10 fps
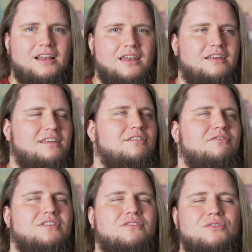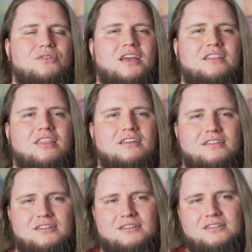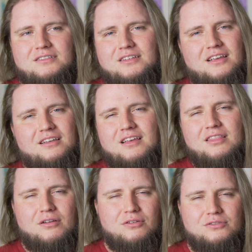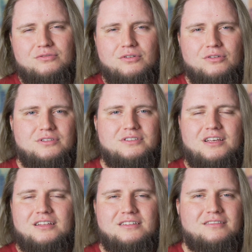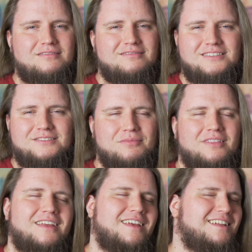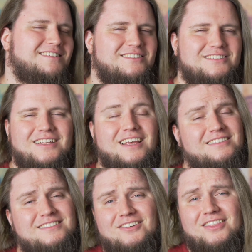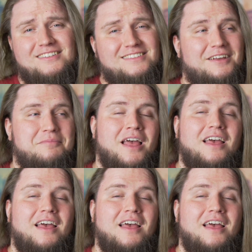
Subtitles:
Like, even if you get the controls, and it's not the same.